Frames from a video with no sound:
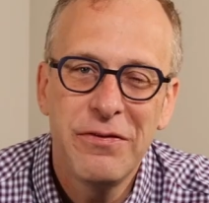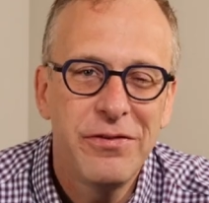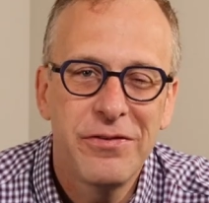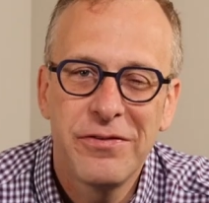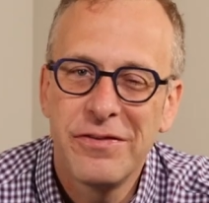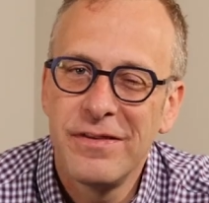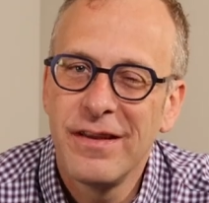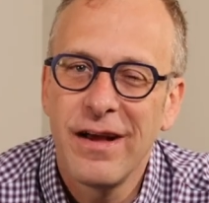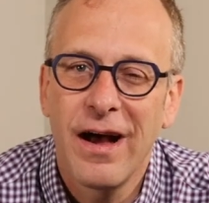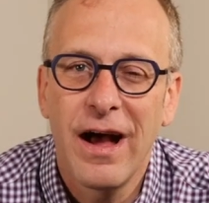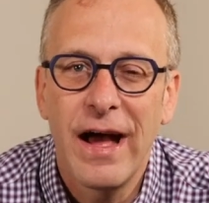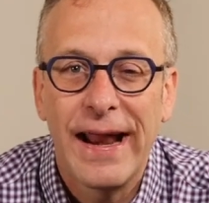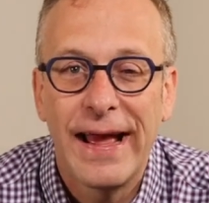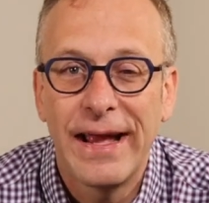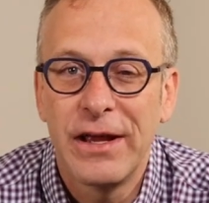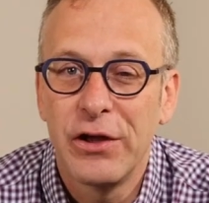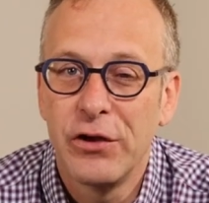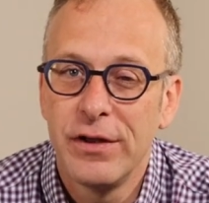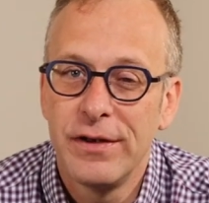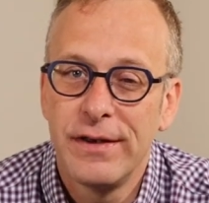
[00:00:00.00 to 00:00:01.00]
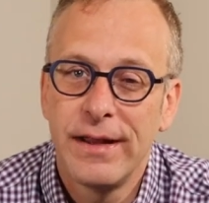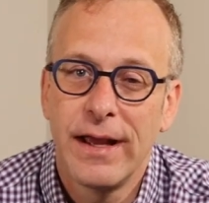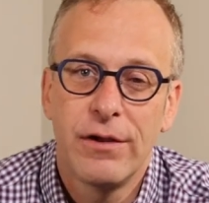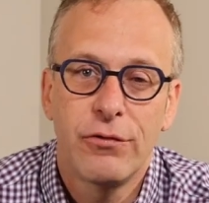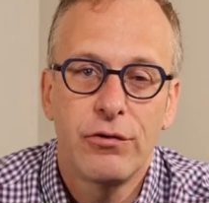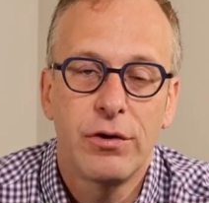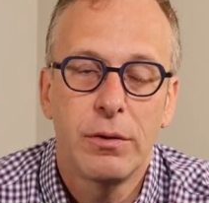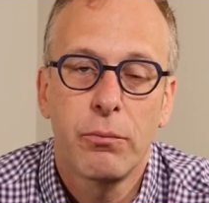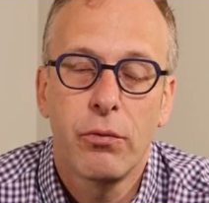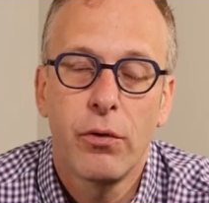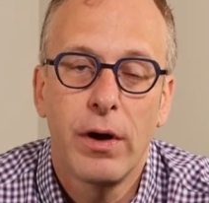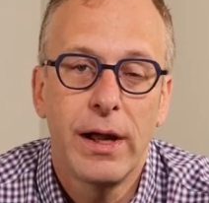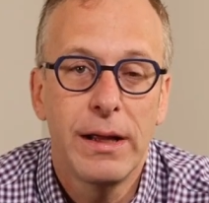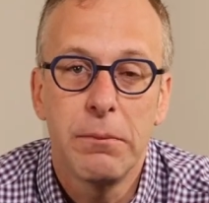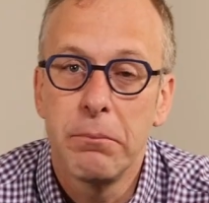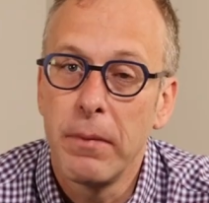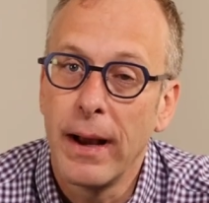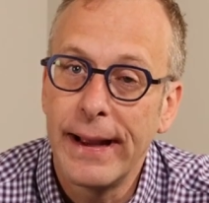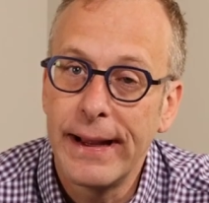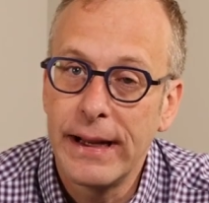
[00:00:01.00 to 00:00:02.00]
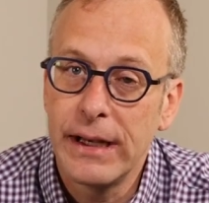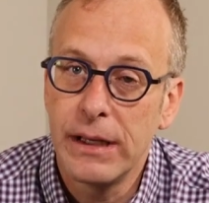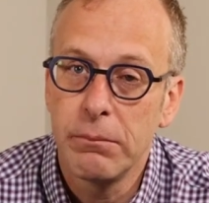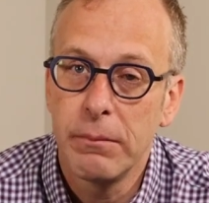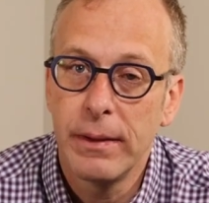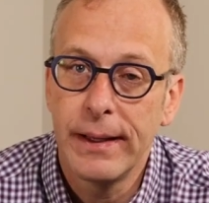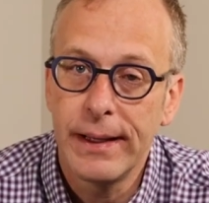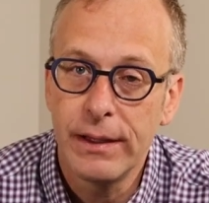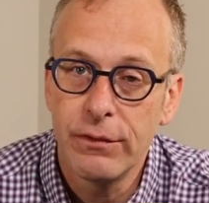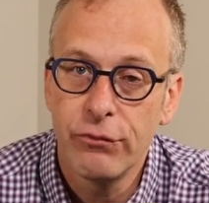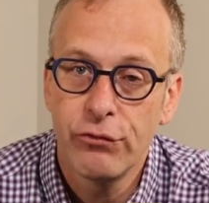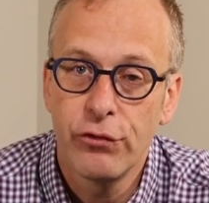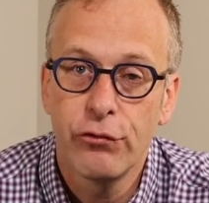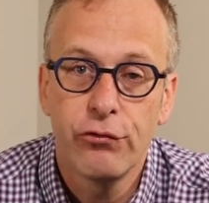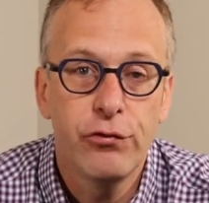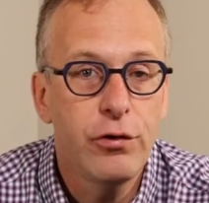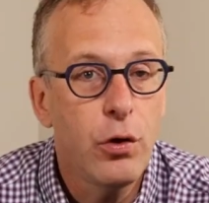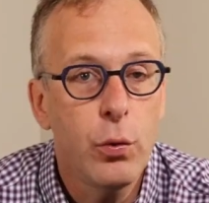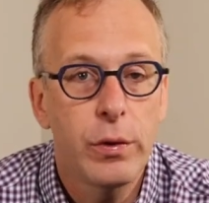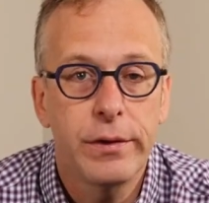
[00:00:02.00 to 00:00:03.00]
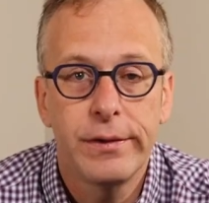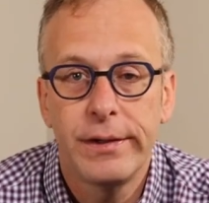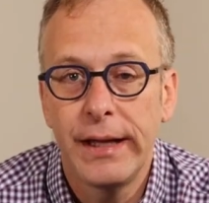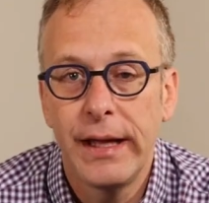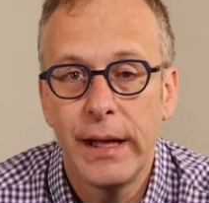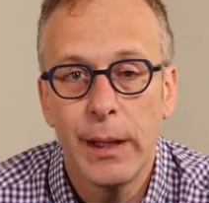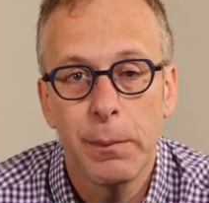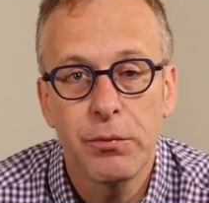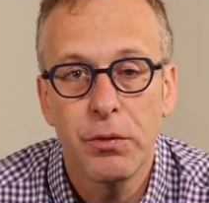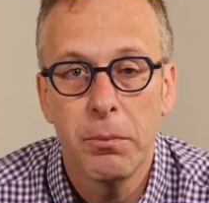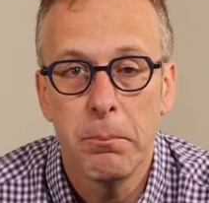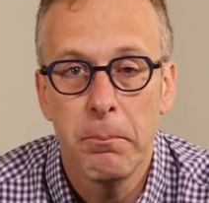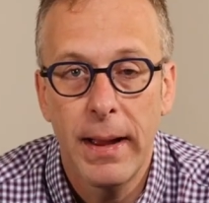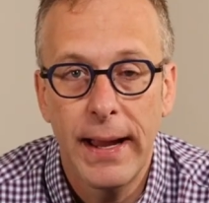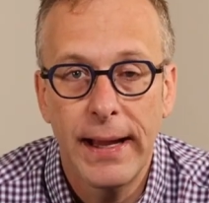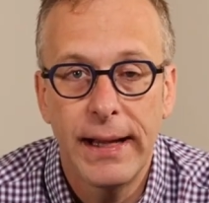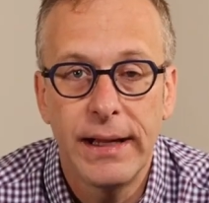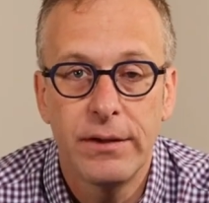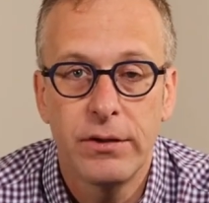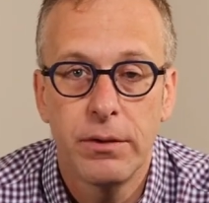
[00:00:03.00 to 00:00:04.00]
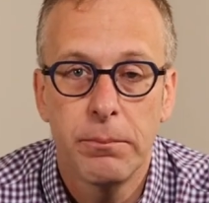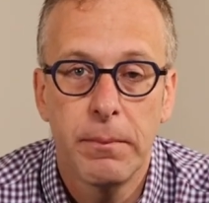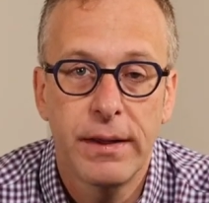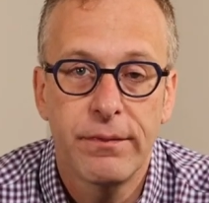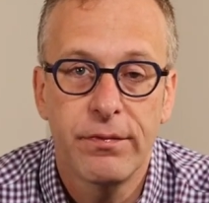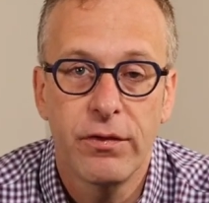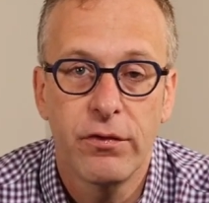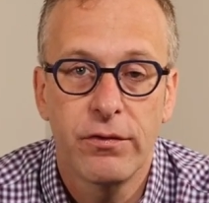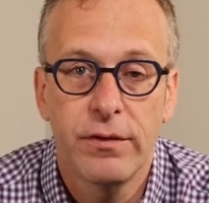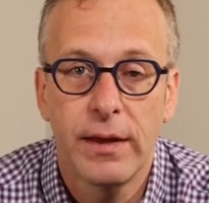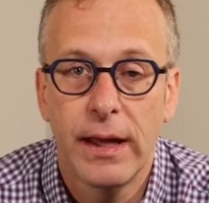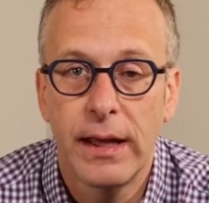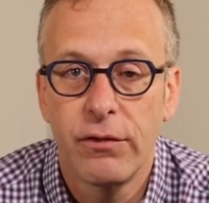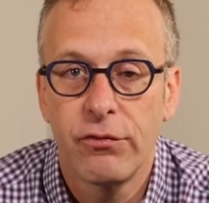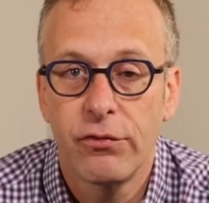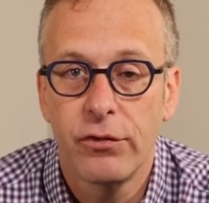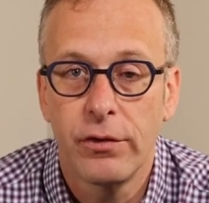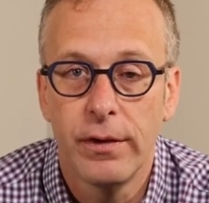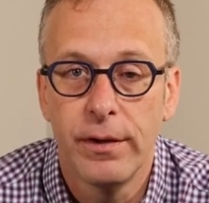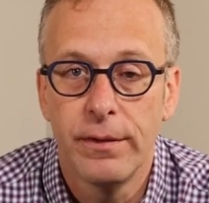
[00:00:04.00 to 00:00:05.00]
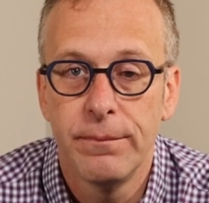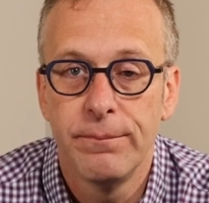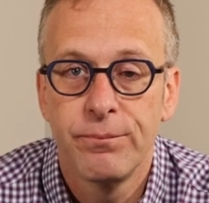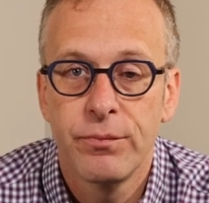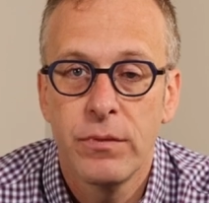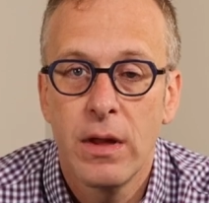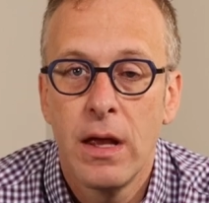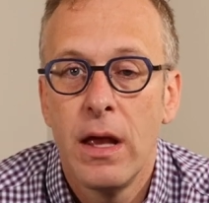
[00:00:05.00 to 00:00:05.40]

is not a good tasting product by any means. There's no attempt made to make this taste good.